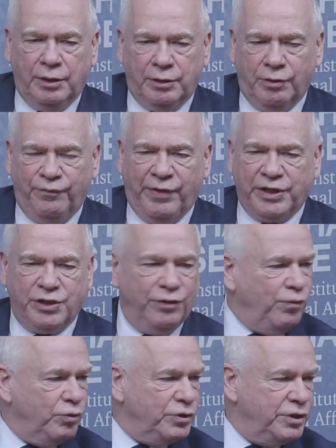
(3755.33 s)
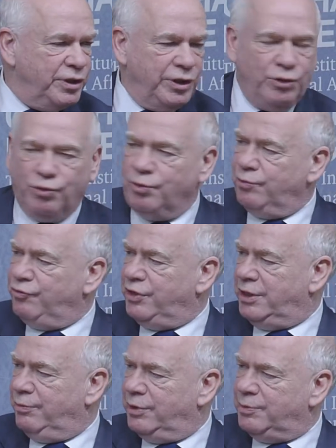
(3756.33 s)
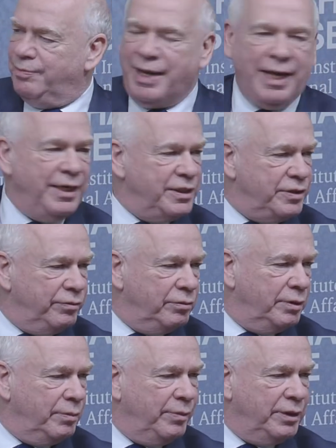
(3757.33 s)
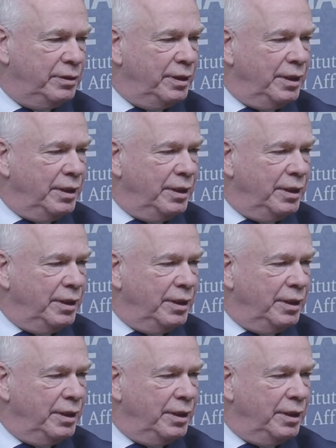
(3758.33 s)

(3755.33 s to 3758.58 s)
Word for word: Conventional Forces in Europe Treaty, which barely, I mean,